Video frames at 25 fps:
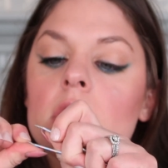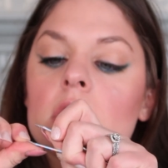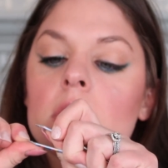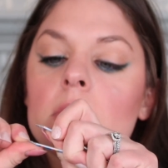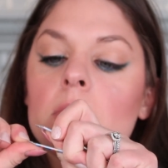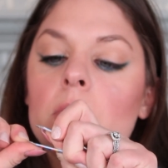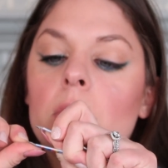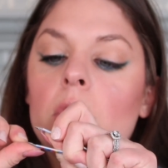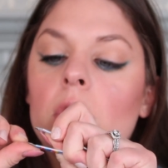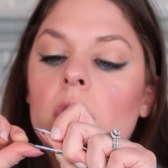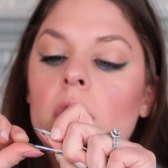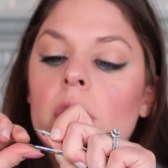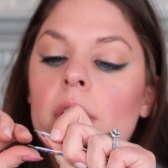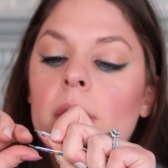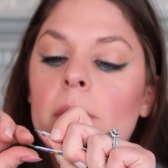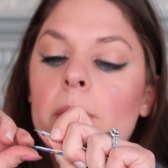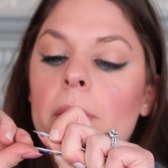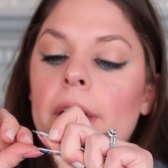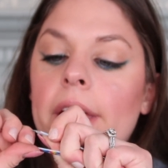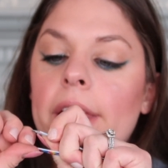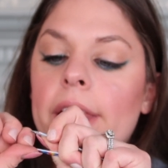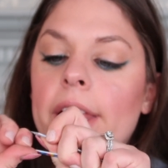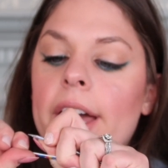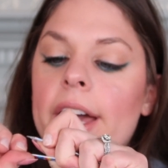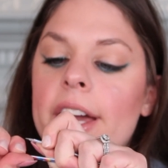just pulling
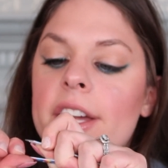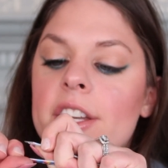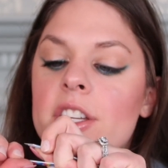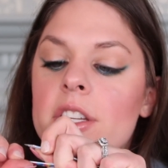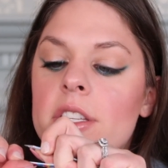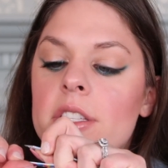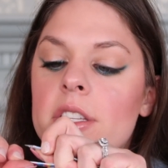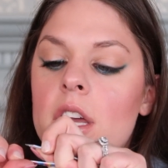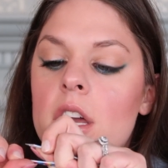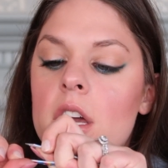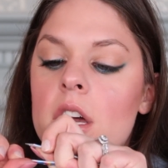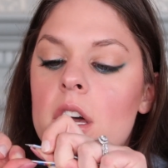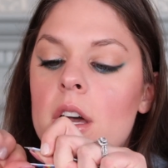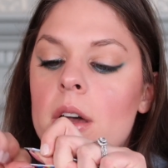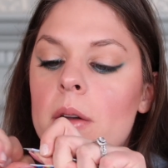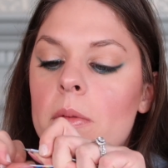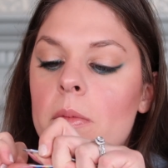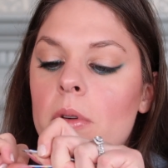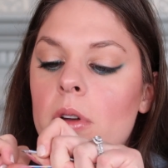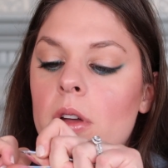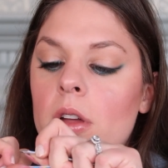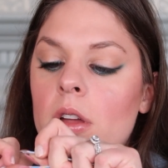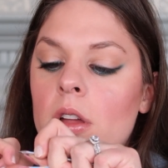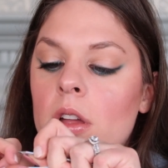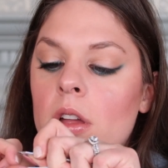my lashes
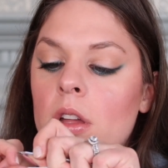up.